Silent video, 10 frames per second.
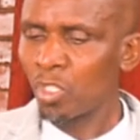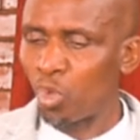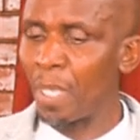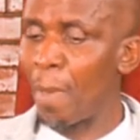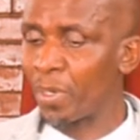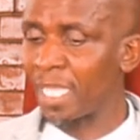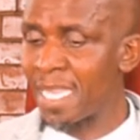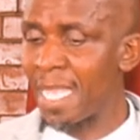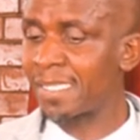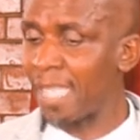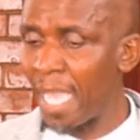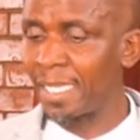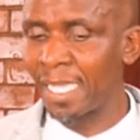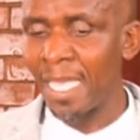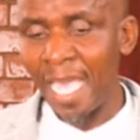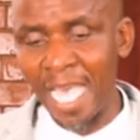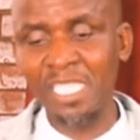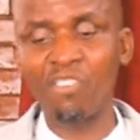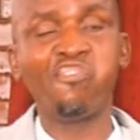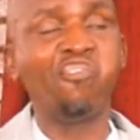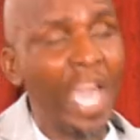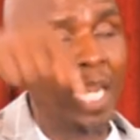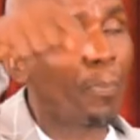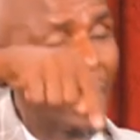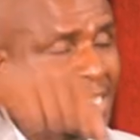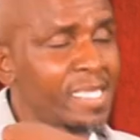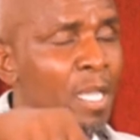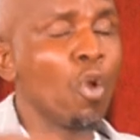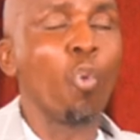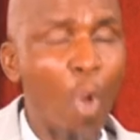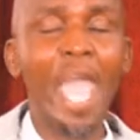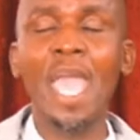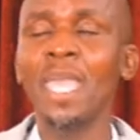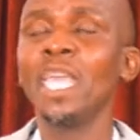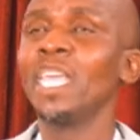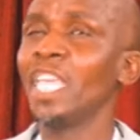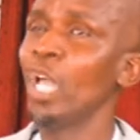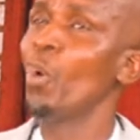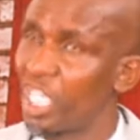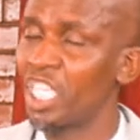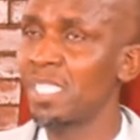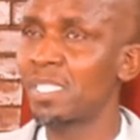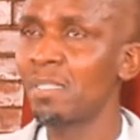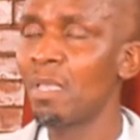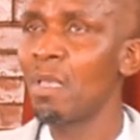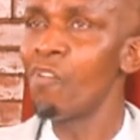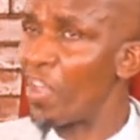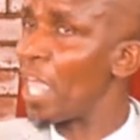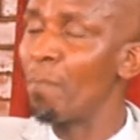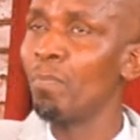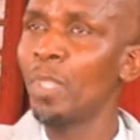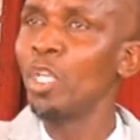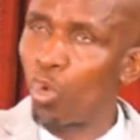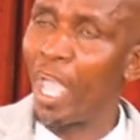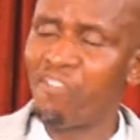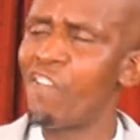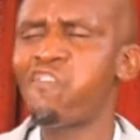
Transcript: to the mountainous side as the very place where he wishes for them to have